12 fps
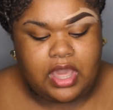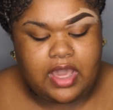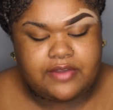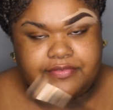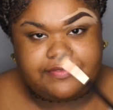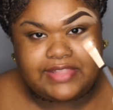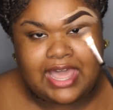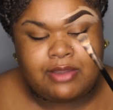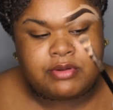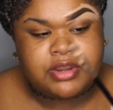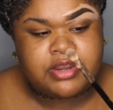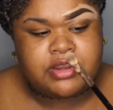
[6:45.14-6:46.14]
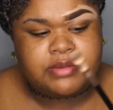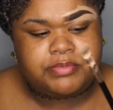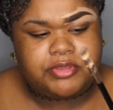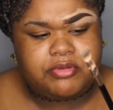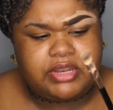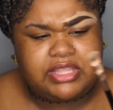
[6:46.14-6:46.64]
a Flower
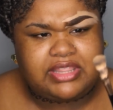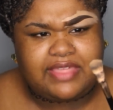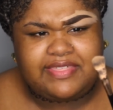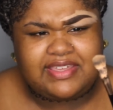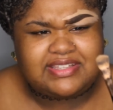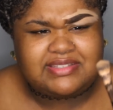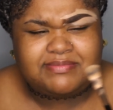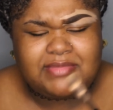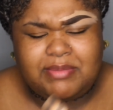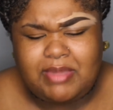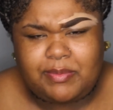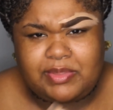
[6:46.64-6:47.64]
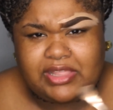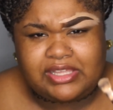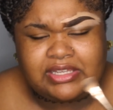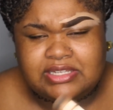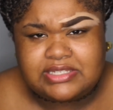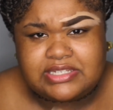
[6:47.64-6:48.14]
Beauty, I think it might be like a
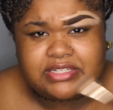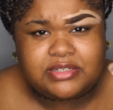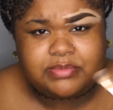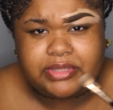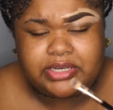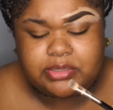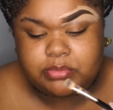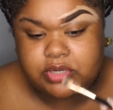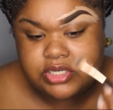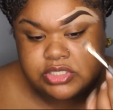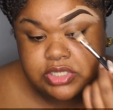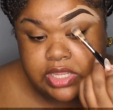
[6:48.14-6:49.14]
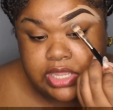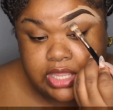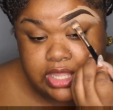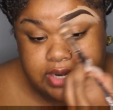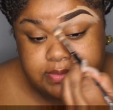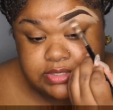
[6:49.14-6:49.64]
concealer blending brush.
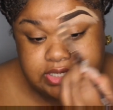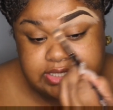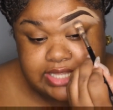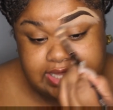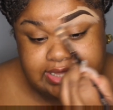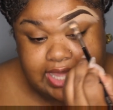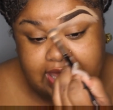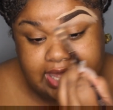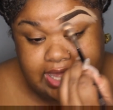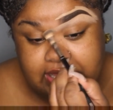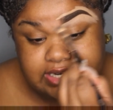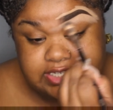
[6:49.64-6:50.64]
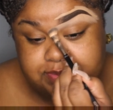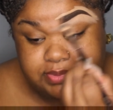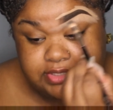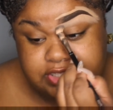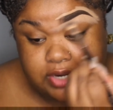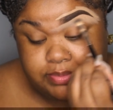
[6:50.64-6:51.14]
And I'm just going to take that and just
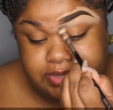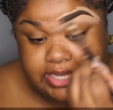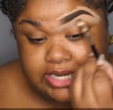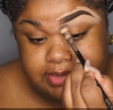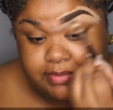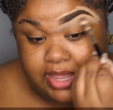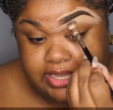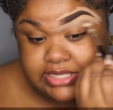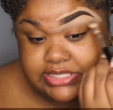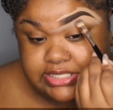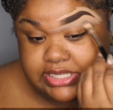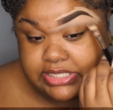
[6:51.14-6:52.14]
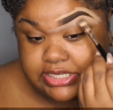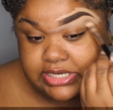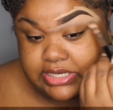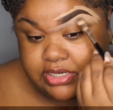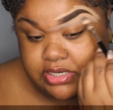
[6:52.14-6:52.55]
start blending my concealer.